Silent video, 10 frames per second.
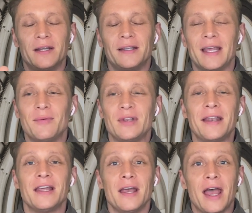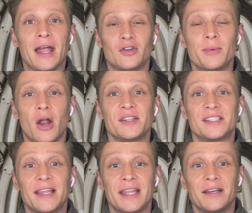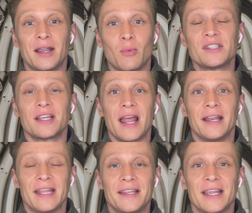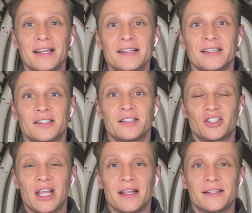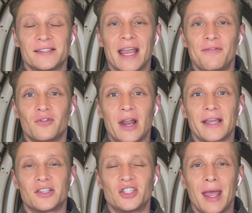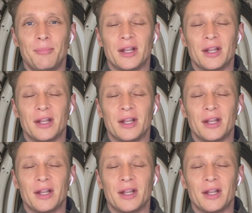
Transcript: And to be honest, there is a safe cracking champion,